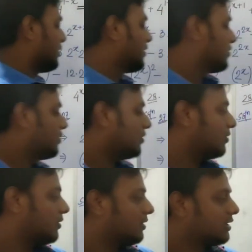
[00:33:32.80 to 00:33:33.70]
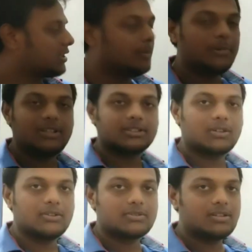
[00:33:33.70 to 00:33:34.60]
So this complete the
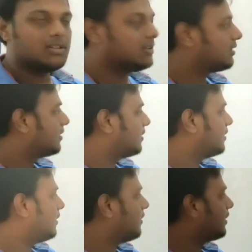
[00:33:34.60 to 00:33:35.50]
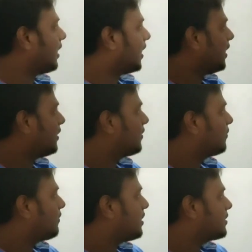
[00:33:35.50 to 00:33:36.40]
solution. Our target
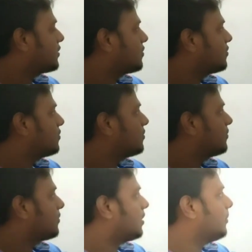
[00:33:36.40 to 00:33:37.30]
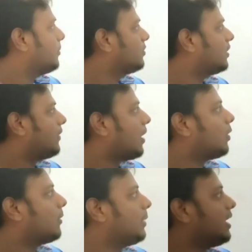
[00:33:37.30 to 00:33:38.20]
was to compute the value
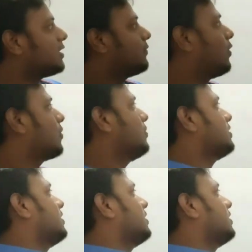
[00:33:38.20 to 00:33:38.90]
of x for which